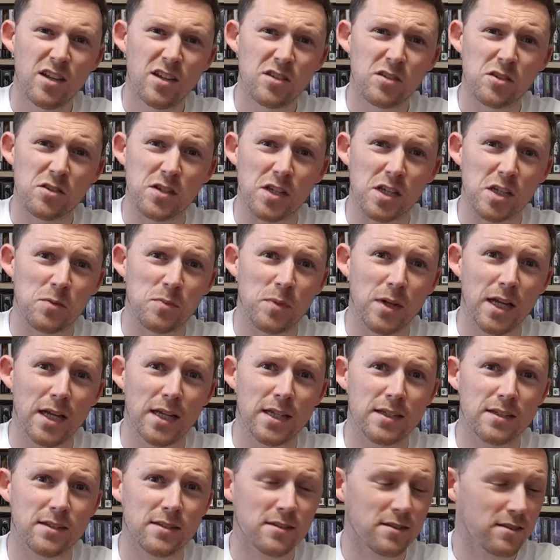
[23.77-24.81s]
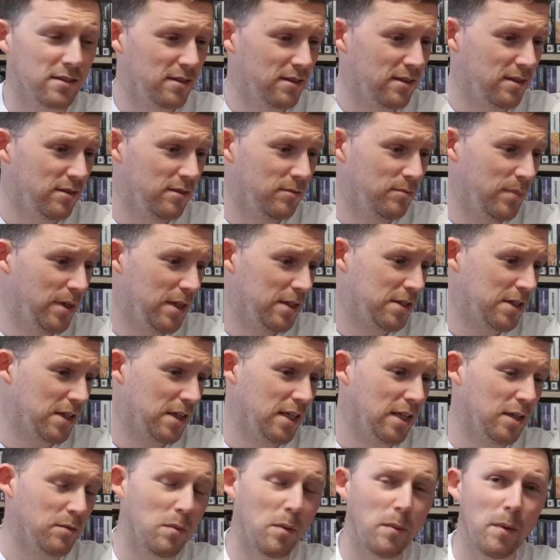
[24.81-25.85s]
just explain
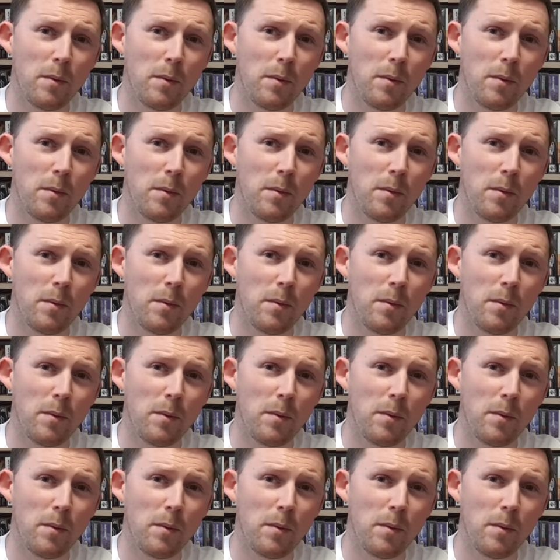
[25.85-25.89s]
basically my